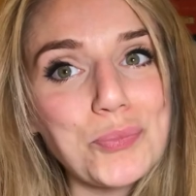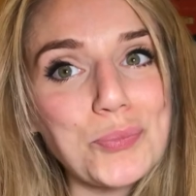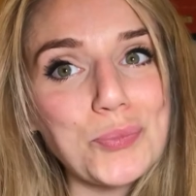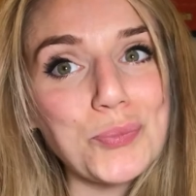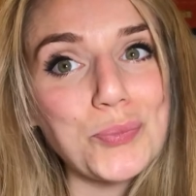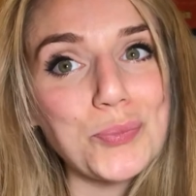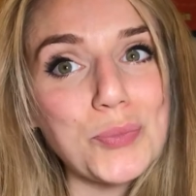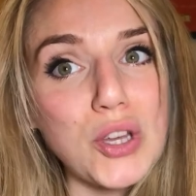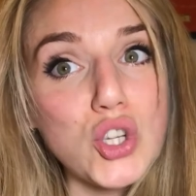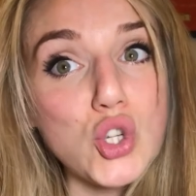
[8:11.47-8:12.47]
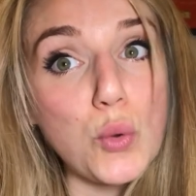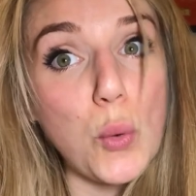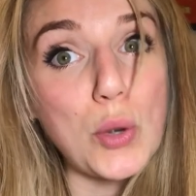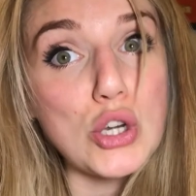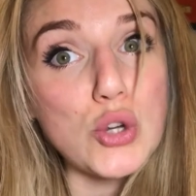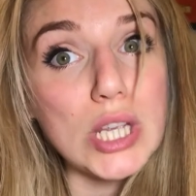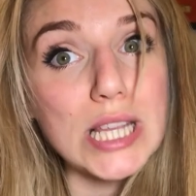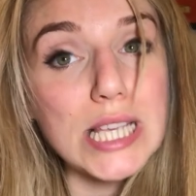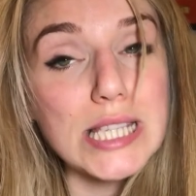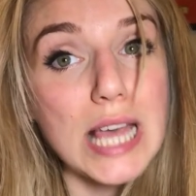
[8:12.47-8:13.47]
do I want to drink
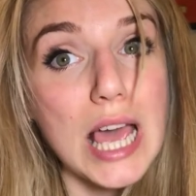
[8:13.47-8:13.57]
this?